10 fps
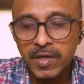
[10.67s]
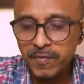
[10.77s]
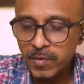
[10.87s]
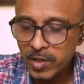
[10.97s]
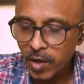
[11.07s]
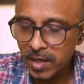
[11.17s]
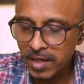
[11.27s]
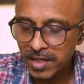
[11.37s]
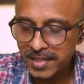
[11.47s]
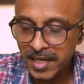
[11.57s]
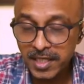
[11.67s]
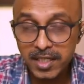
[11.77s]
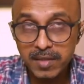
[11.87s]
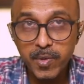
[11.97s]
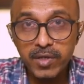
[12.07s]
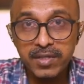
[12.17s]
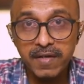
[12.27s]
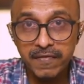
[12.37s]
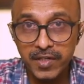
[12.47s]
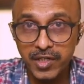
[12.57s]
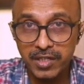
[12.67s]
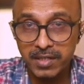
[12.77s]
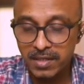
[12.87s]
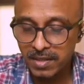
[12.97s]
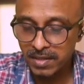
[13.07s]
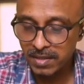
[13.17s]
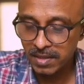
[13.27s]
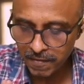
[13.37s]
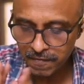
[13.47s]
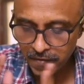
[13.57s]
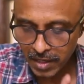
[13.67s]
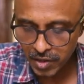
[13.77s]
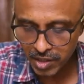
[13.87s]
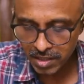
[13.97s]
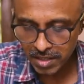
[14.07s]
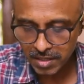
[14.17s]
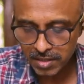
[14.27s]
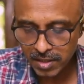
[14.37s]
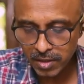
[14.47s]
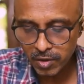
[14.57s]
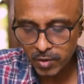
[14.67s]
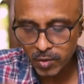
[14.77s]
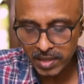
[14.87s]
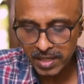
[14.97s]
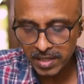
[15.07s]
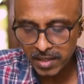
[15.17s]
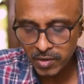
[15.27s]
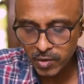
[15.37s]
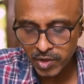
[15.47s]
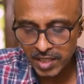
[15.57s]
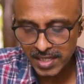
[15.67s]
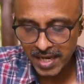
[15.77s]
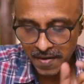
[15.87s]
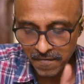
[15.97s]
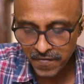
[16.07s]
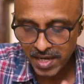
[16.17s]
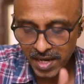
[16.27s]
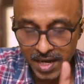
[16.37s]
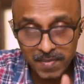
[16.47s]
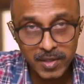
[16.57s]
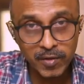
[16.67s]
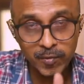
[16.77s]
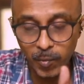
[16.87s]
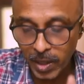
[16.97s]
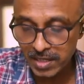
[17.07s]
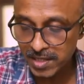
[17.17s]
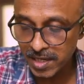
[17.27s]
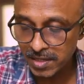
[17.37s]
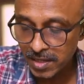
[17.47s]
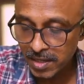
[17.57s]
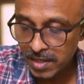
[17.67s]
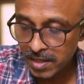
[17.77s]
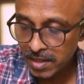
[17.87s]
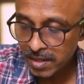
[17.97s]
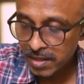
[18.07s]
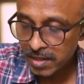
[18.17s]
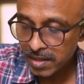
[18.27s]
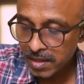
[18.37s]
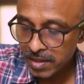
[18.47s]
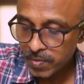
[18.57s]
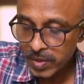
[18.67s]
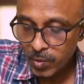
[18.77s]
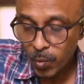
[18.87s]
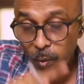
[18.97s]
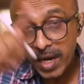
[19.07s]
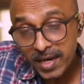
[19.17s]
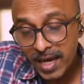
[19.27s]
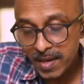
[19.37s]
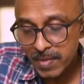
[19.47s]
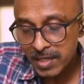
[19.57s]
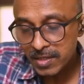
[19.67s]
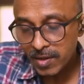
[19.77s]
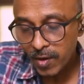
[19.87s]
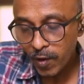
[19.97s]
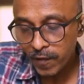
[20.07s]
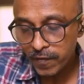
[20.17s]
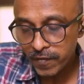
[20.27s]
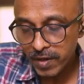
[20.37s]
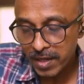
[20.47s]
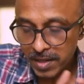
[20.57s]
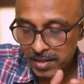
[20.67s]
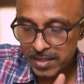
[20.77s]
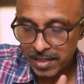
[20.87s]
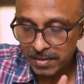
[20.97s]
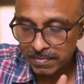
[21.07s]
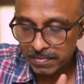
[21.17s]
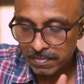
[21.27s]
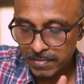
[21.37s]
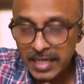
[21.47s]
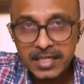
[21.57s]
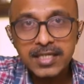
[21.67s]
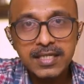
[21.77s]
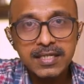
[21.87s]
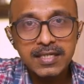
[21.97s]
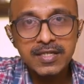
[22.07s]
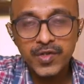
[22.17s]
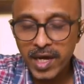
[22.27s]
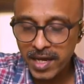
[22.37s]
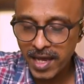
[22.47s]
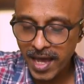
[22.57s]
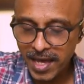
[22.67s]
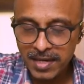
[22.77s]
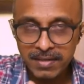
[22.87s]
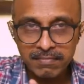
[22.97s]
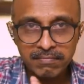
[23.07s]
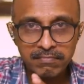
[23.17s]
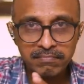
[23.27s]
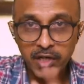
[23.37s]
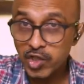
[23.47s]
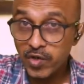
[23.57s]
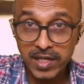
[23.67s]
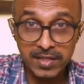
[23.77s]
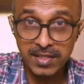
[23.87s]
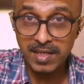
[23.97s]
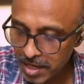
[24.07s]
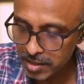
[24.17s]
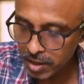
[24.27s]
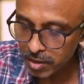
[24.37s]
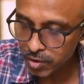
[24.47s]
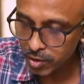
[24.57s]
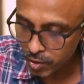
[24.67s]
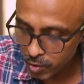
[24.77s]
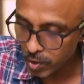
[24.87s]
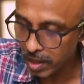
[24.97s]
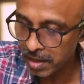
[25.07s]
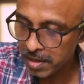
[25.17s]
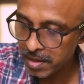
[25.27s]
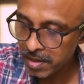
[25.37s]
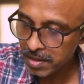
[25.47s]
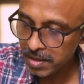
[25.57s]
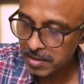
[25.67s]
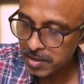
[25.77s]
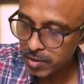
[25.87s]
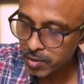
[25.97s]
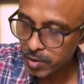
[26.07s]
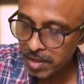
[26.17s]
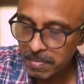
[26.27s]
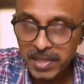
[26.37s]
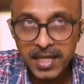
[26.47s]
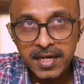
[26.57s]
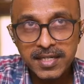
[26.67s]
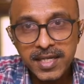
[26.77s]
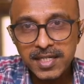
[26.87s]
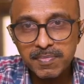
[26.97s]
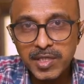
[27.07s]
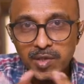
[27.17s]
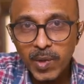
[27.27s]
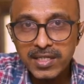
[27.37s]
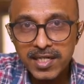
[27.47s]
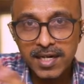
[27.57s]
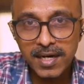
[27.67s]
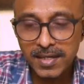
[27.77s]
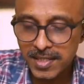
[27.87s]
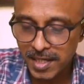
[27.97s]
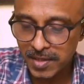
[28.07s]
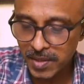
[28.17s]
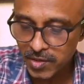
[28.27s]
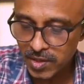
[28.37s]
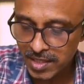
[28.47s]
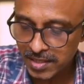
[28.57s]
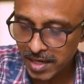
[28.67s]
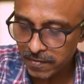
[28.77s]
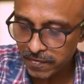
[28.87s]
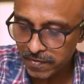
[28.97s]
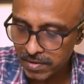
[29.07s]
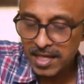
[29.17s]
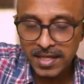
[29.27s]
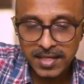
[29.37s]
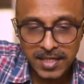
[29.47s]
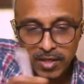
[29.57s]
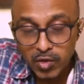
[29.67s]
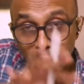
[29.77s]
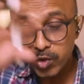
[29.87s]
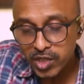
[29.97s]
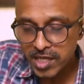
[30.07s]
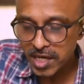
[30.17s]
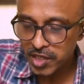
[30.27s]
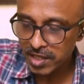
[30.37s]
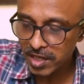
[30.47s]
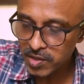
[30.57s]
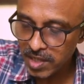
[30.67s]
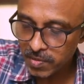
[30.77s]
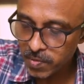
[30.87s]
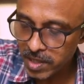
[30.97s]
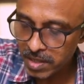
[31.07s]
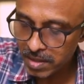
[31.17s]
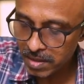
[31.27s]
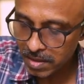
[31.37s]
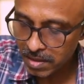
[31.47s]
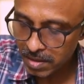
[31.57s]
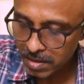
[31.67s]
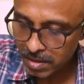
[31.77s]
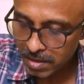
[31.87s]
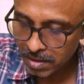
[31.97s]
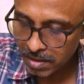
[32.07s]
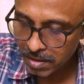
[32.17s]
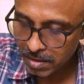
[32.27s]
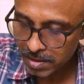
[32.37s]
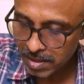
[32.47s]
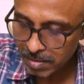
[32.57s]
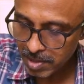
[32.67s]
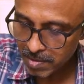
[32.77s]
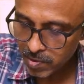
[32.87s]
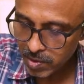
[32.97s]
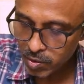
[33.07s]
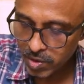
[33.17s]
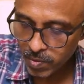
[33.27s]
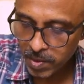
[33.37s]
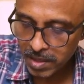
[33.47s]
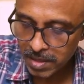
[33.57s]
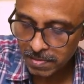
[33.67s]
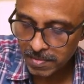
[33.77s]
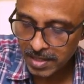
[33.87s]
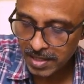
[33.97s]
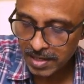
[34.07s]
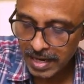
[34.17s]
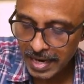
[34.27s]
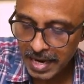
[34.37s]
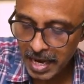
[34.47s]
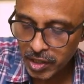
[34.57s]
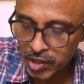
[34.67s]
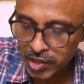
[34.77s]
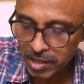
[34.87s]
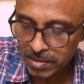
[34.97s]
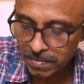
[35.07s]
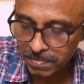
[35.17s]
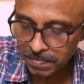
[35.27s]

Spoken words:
If you were to call a textbook definition, a function is a rule that associates every element of one set with one element of another set. Let's try and picturize this thing. It's a rule. It's a rule. But then it says between one set and another set. Okay, so it's kind of saying that there's an association. Can you see that word? Sometimes we use the word there's a relation.